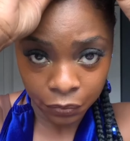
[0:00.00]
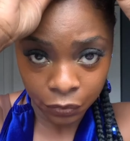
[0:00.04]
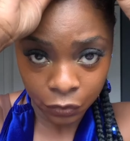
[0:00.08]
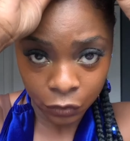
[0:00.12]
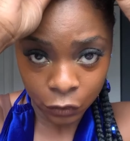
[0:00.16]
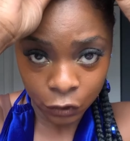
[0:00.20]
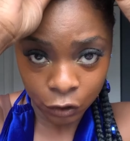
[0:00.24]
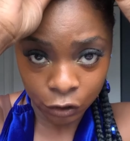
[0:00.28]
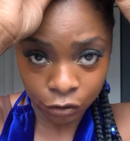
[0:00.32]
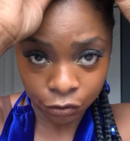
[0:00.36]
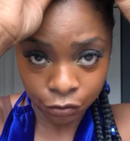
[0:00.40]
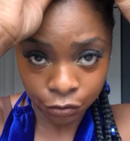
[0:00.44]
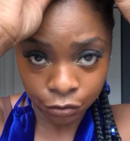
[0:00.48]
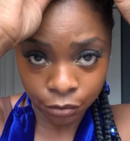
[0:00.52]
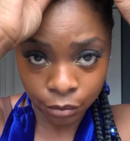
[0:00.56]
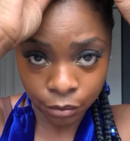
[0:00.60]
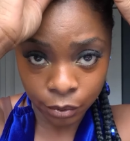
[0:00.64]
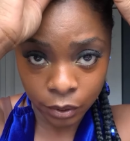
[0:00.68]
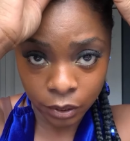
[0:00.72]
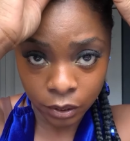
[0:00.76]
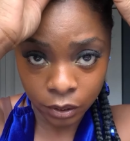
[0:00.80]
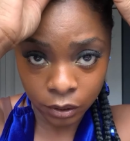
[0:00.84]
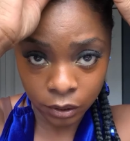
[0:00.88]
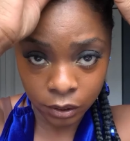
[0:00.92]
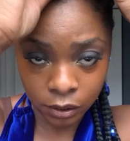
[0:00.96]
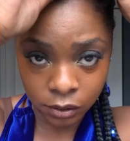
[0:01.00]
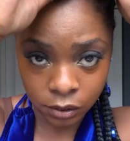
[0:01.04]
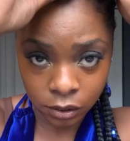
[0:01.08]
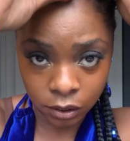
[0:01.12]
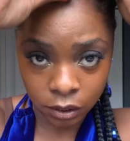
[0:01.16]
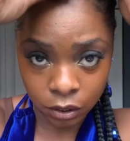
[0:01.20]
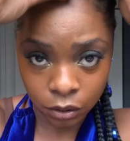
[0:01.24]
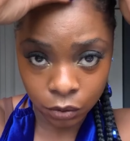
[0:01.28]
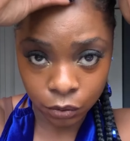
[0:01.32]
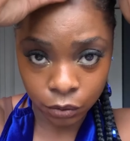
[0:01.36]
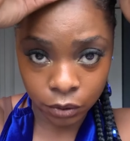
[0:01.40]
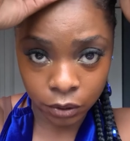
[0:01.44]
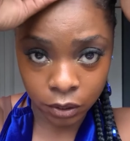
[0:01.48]
It's really
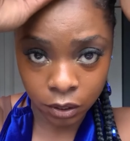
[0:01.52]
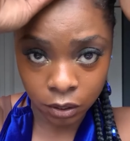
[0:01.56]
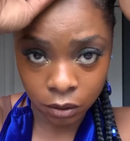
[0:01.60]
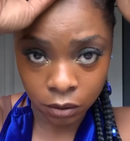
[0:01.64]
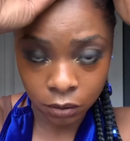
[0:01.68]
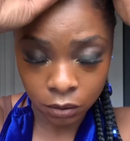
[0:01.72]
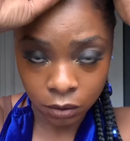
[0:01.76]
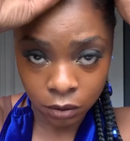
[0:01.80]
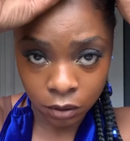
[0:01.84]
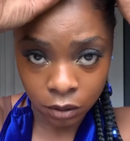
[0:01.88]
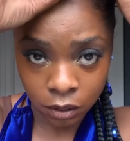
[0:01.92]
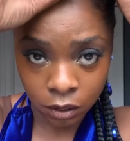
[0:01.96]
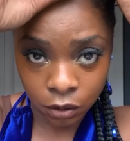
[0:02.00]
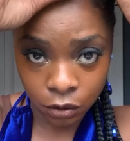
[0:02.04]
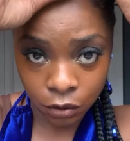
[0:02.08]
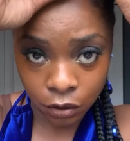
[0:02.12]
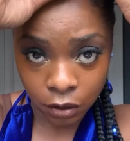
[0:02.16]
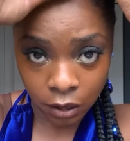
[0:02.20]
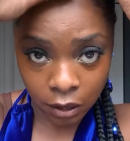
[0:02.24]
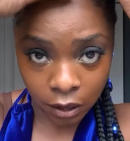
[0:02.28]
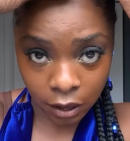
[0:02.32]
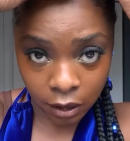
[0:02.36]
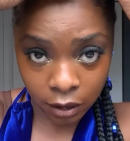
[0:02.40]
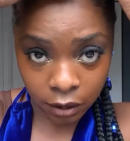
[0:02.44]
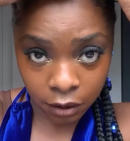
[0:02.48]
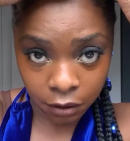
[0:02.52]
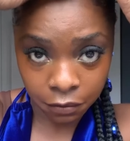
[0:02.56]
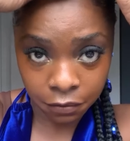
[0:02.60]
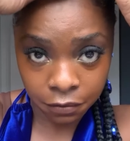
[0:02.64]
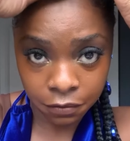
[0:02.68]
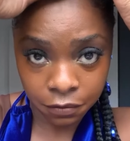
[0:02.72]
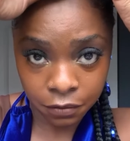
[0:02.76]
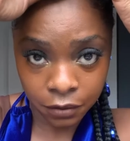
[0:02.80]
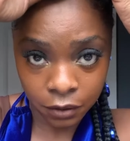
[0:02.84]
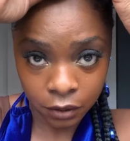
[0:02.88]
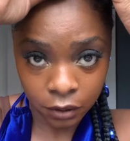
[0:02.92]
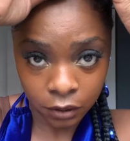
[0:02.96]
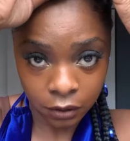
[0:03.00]
secure. And you can kind of
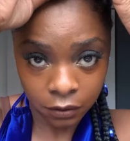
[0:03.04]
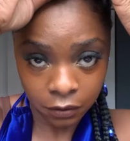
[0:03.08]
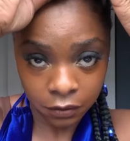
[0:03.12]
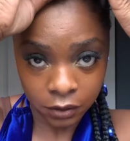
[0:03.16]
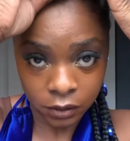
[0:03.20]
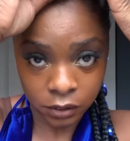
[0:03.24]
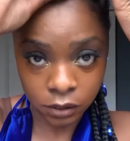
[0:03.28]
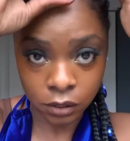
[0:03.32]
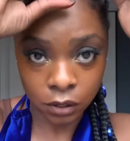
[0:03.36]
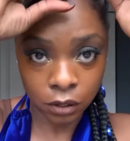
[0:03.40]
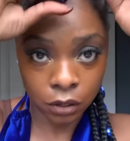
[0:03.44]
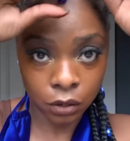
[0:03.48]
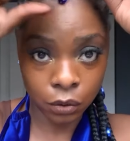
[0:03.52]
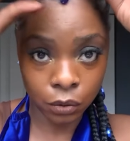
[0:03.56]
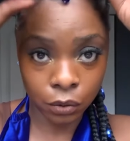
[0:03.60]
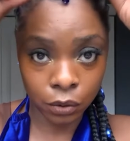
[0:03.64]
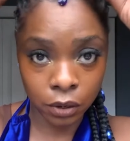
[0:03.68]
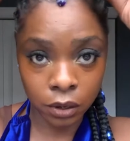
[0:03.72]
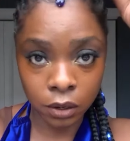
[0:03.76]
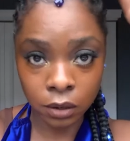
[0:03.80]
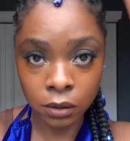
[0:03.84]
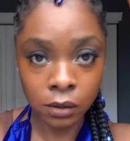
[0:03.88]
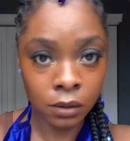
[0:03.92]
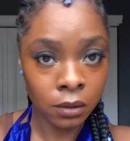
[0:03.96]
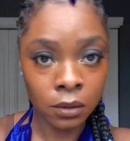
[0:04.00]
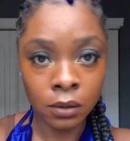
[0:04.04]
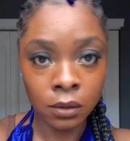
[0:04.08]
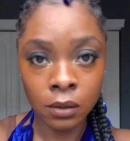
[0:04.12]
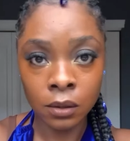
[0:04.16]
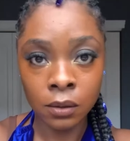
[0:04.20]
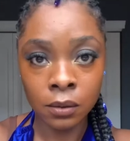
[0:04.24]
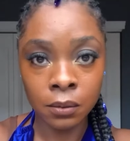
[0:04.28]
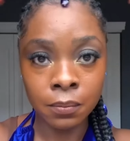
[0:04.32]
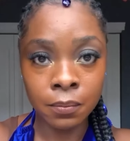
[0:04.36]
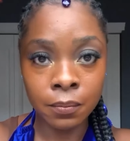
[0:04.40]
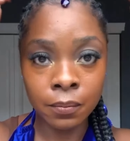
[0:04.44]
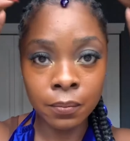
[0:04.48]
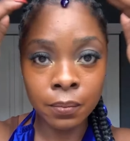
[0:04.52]
feel if it's secure.
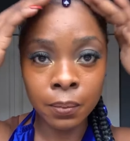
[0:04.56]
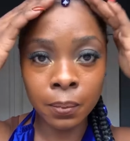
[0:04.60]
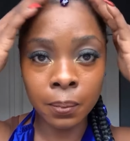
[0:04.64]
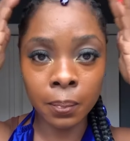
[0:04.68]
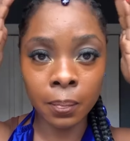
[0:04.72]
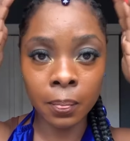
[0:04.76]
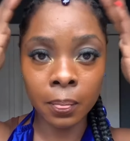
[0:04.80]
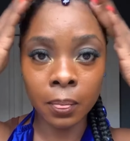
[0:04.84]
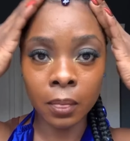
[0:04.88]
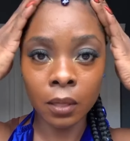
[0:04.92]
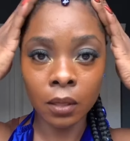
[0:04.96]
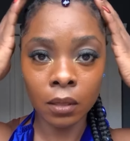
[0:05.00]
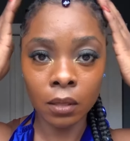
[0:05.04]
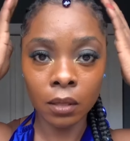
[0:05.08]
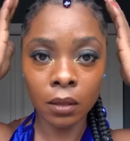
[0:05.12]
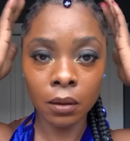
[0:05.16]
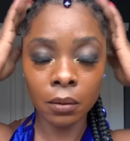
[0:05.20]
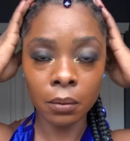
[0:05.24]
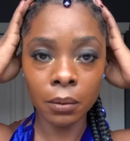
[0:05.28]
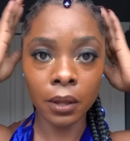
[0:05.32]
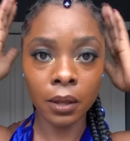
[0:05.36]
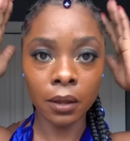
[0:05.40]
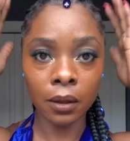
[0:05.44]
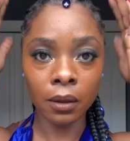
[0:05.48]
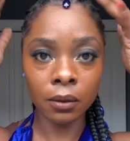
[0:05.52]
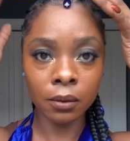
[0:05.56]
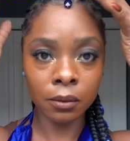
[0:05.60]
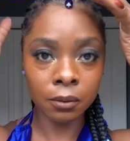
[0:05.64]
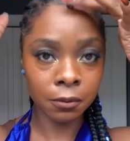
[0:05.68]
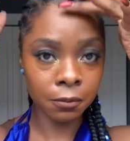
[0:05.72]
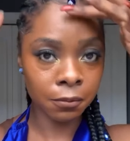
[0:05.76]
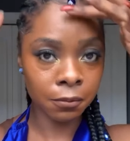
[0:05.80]
There we go.